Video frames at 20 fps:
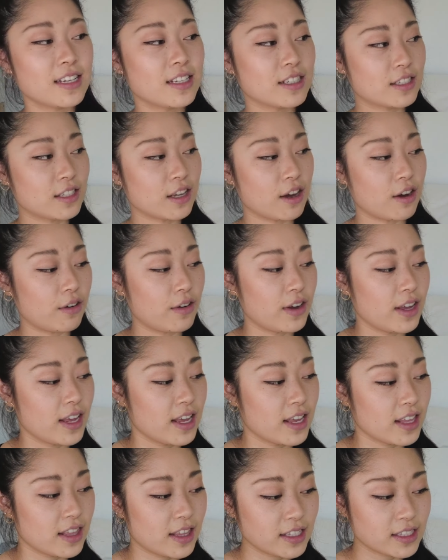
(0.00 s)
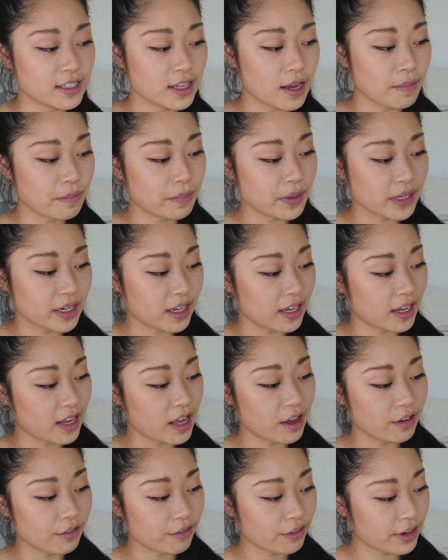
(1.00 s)
So this company,
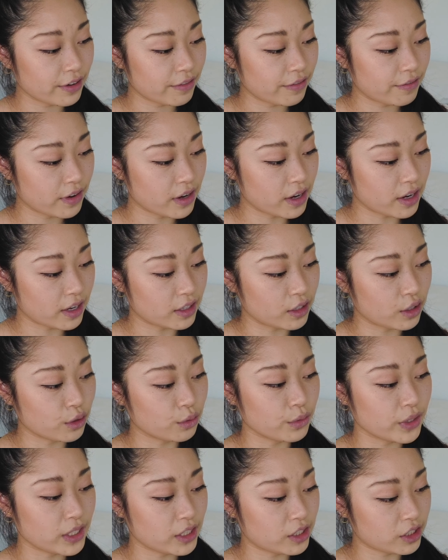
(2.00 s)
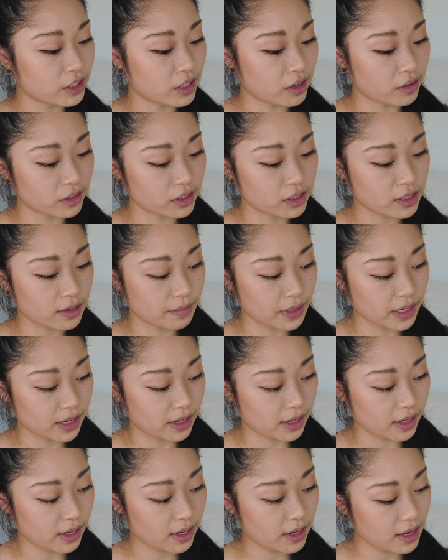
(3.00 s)
Everyfun, reached out to
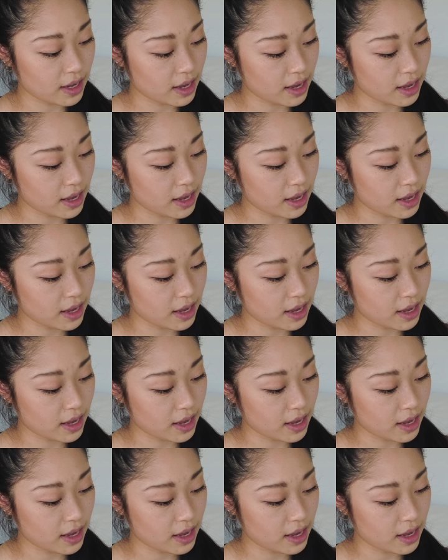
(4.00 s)
me